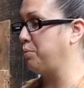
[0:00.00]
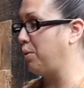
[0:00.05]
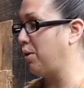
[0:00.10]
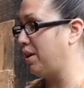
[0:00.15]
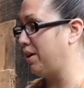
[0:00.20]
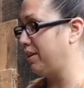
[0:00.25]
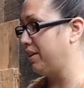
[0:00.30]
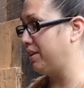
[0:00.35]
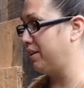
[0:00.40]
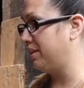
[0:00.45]

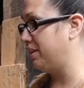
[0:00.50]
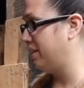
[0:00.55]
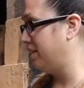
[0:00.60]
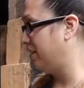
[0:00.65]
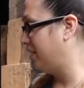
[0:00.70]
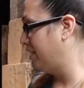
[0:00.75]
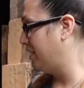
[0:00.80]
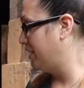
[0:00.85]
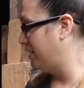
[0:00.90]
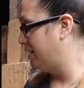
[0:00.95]
water.
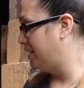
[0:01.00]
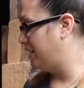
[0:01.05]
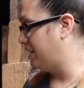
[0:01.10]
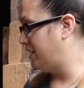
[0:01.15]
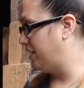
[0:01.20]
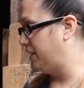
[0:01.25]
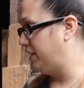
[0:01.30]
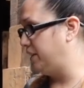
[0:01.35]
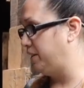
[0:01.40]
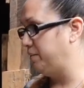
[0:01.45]

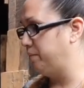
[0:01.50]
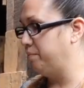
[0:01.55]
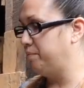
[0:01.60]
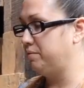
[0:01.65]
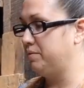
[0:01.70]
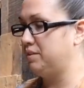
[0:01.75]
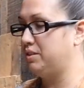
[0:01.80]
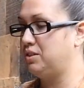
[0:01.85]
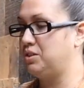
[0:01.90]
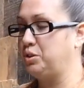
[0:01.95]

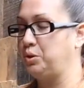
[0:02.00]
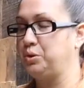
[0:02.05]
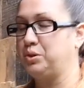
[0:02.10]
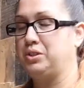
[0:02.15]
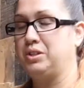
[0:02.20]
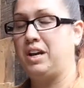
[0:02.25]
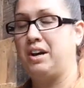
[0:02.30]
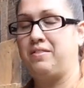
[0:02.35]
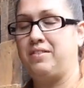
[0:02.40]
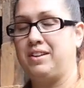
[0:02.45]
So
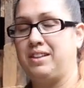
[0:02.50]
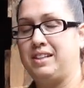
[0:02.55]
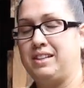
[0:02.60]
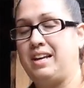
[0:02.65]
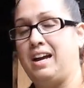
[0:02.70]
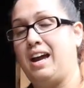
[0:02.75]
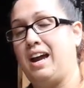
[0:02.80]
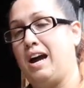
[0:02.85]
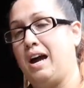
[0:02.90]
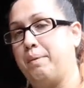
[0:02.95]
everything
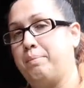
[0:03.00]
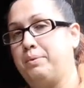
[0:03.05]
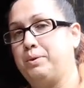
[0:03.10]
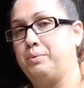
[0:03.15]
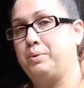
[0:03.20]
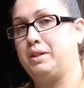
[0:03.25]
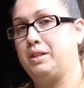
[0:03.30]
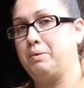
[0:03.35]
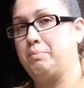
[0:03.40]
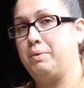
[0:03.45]
that happened
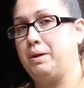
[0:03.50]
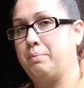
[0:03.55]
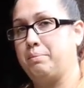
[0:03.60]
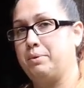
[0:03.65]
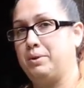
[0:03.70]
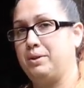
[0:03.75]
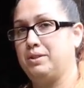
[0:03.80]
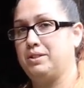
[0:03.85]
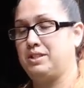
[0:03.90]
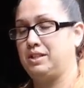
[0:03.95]
with the meat
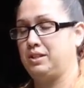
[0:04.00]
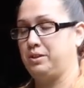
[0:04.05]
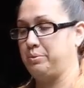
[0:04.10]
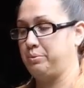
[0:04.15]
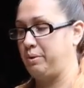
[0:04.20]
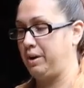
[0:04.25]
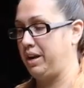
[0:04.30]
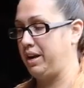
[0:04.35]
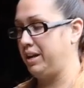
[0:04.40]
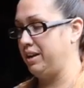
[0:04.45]
birds and the
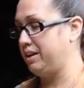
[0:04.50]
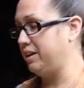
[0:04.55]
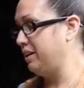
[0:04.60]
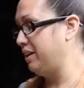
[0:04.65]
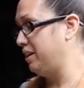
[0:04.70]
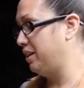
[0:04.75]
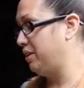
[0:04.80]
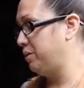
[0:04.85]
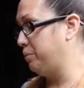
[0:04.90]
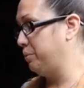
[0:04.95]
rain
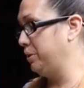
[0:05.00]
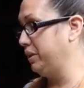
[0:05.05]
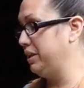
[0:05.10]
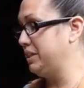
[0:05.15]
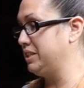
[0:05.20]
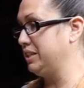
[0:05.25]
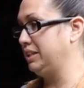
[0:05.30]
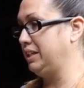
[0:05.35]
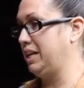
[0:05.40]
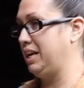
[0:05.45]
really
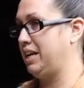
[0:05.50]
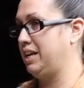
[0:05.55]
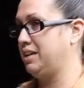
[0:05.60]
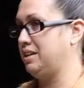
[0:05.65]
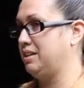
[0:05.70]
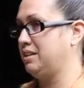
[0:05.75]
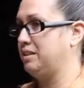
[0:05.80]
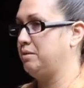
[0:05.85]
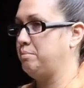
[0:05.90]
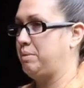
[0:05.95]
delayed
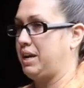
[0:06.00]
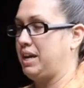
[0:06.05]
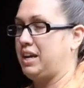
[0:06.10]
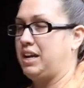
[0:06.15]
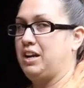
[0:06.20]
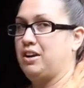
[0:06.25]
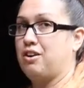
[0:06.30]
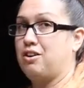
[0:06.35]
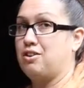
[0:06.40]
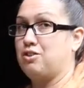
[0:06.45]

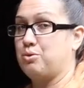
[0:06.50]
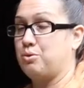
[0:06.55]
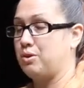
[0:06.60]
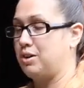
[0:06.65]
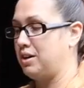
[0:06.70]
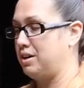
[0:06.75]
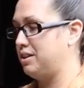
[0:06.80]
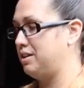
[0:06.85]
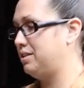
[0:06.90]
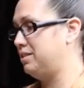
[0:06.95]
making our
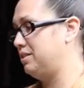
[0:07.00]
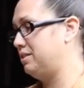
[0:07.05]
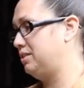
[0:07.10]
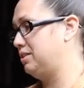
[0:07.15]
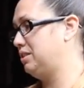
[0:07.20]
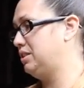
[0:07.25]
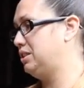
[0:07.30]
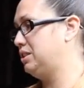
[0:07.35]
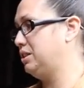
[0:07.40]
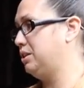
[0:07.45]
door.
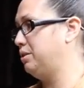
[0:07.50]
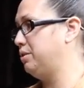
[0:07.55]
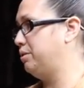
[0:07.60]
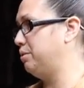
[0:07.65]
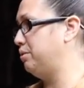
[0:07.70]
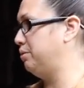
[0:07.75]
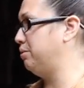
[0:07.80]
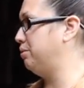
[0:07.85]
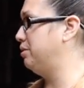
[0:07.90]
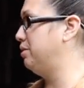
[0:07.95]

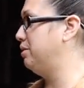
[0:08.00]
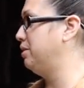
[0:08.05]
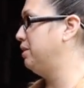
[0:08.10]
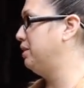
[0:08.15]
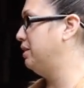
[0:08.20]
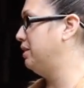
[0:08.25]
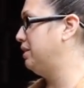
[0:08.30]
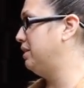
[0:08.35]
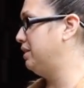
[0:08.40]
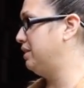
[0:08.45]
So
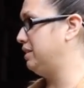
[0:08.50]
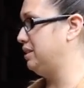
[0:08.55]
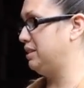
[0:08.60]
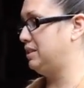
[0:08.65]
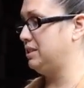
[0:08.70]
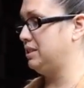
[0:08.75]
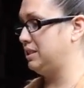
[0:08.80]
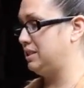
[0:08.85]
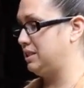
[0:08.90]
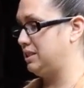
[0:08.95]

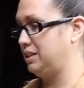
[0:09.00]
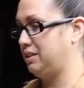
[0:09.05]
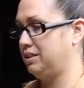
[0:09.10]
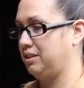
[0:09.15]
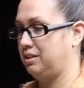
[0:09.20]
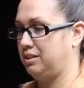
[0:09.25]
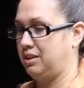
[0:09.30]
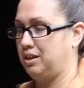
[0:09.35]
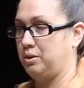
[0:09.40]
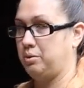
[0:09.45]
this is
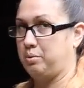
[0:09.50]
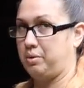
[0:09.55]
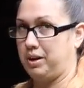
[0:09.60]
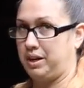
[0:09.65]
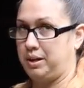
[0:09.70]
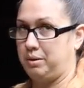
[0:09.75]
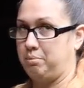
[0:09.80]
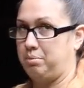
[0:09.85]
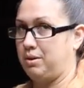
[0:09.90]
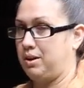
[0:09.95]
still a
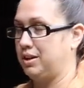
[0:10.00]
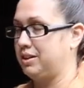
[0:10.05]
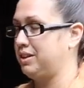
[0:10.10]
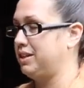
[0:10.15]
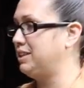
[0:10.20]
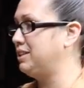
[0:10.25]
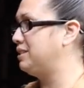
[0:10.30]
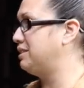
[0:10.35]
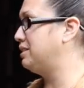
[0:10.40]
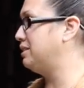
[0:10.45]
work in
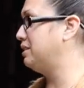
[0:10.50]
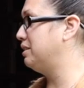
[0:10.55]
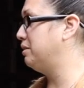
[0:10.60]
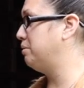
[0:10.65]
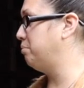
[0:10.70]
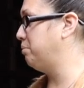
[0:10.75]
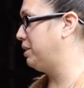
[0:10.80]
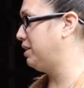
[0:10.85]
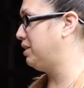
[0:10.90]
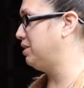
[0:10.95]
progress,
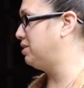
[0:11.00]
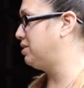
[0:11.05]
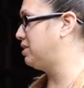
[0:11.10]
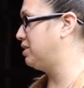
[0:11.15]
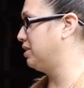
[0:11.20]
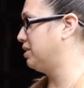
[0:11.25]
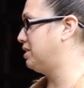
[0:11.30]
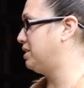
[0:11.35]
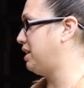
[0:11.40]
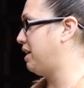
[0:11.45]
but they're
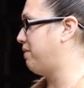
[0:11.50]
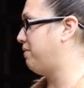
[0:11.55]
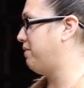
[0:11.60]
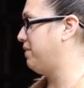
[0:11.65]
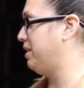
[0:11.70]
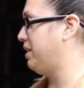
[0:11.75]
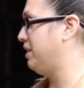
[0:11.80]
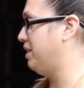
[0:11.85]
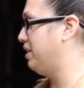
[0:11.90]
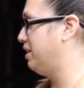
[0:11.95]
still safe
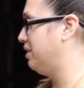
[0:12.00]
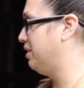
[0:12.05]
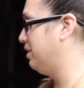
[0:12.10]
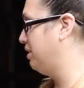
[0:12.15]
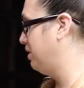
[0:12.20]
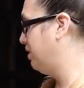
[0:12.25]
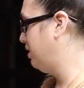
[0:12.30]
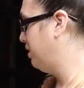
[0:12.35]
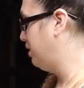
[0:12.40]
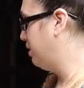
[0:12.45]
in here
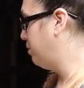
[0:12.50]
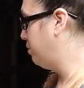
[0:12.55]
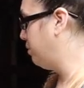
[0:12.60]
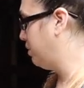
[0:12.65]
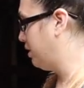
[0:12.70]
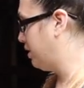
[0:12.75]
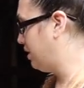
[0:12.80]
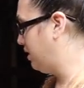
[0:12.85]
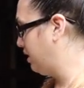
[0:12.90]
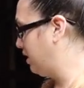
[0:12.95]

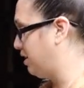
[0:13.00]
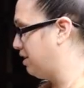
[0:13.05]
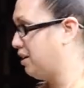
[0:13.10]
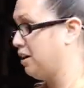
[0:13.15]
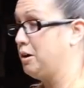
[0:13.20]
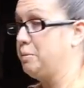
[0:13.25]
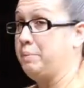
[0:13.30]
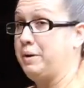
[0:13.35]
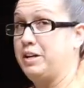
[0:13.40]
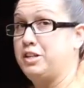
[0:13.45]
with
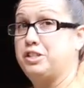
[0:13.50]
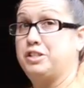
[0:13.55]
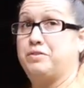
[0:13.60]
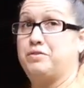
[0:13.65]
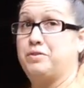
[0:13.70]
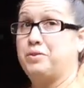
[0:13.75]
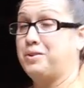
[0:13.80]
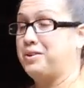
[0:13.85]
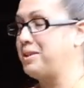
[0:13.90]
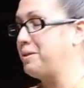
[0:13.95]
our
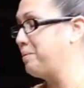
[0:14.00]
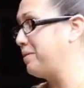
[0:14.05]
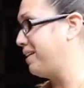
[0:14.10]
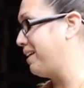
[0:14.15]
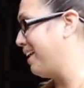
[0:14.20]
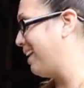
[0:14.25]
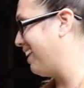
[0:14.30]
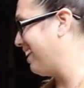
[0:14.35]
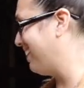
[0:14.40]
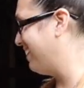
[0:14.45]
makeshift door that we
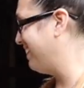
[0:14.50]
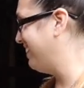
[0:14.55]
got.